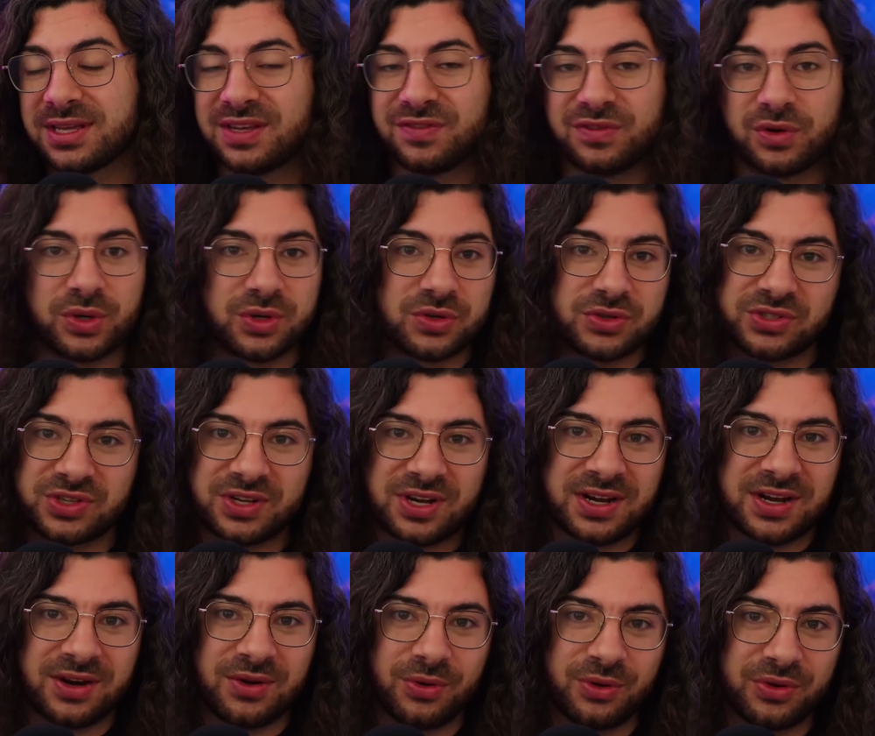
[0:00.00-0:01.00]
If you're interested
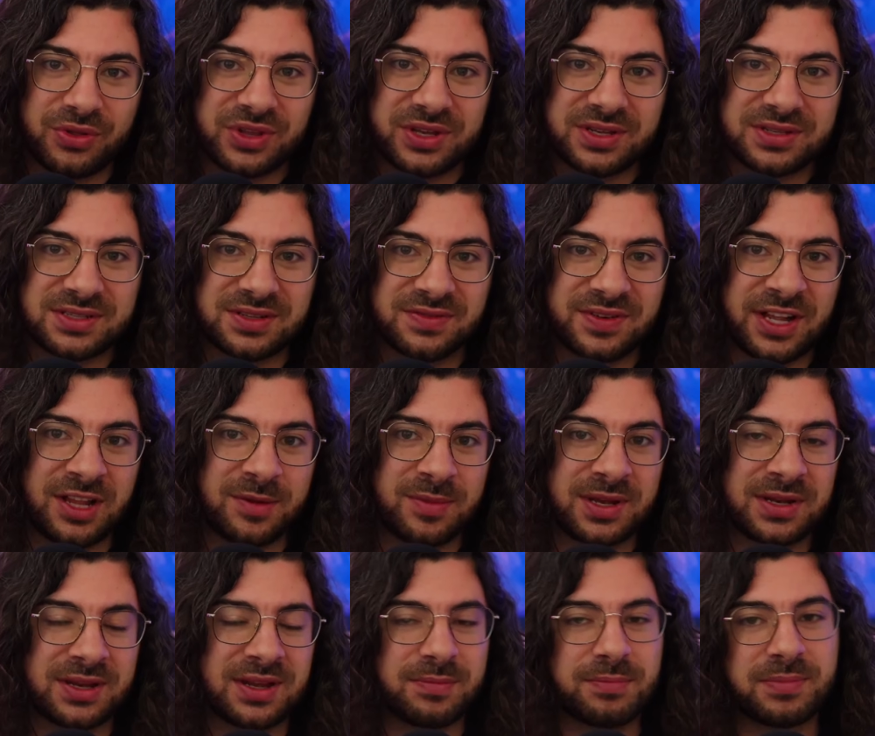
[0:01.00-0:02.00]
in all things
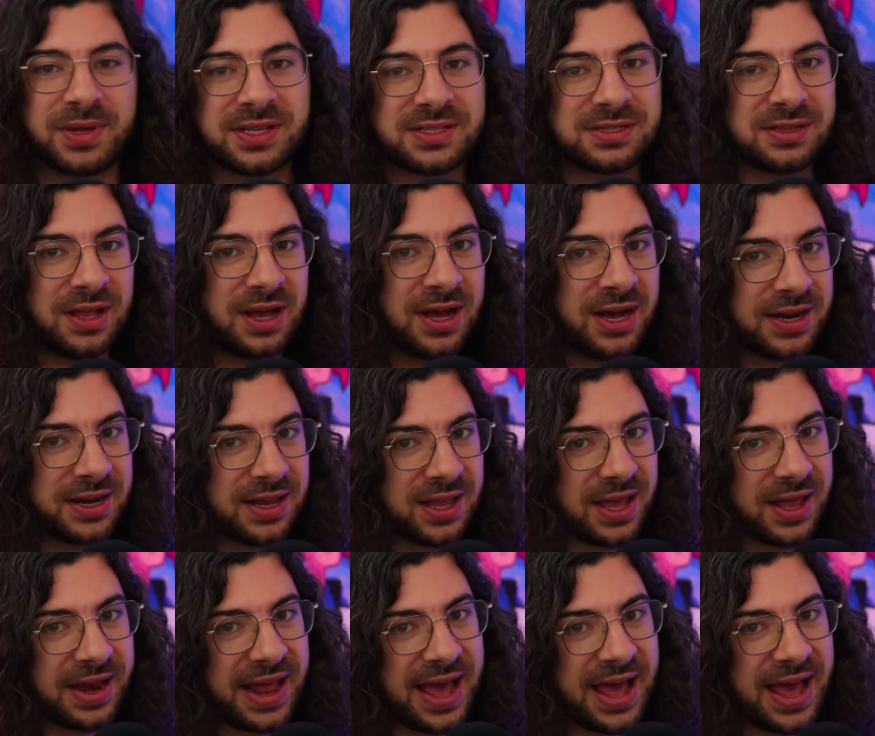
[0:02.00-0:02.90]
development, pixel art, and